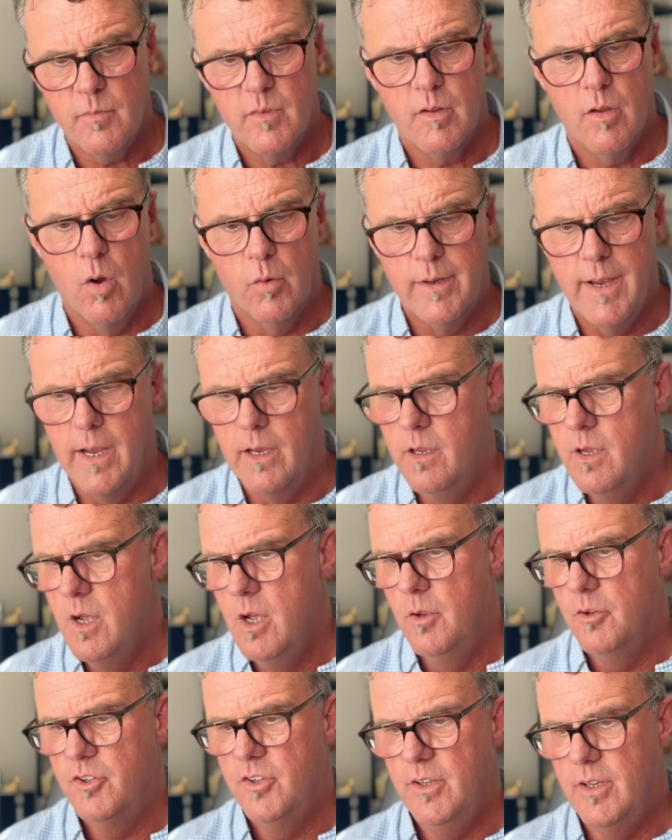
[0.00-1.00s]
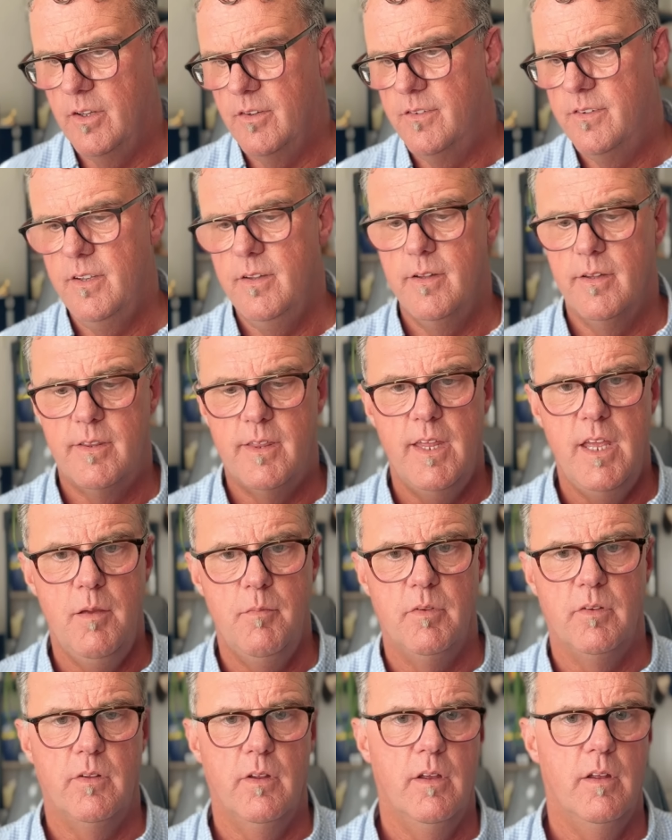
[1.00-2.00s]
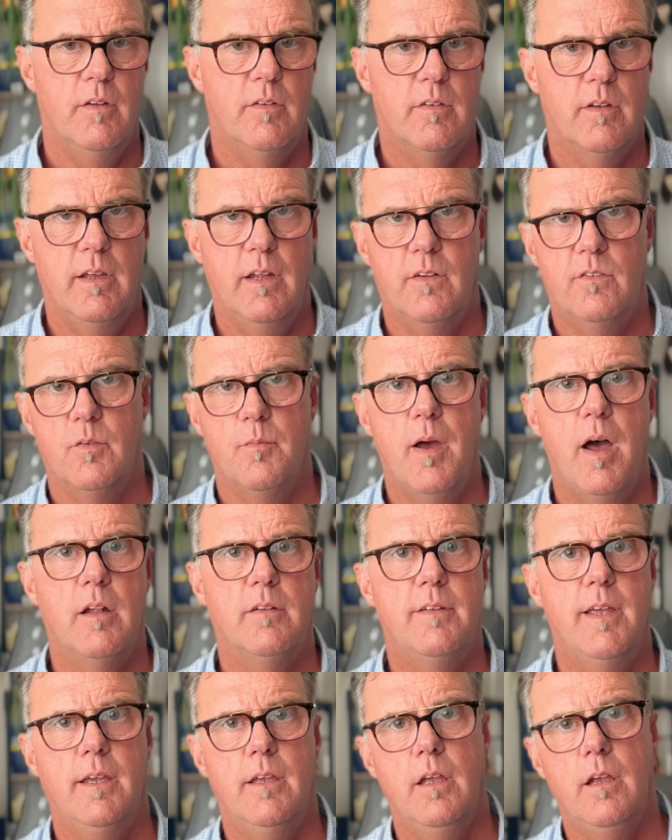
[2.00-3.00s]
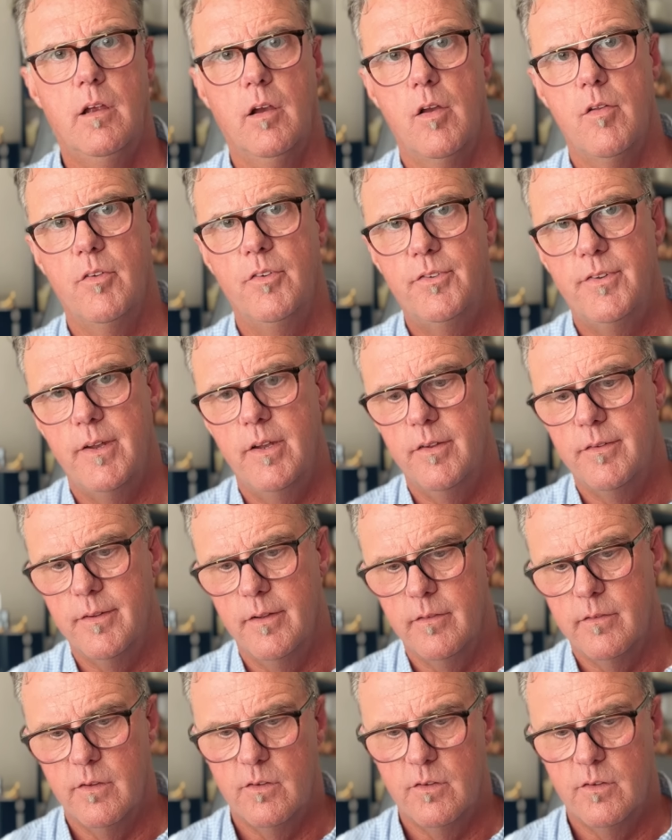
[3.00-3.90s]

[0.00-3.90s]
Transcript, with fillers: Okay, so you can see the theme is, is it's about taking care of the citizens.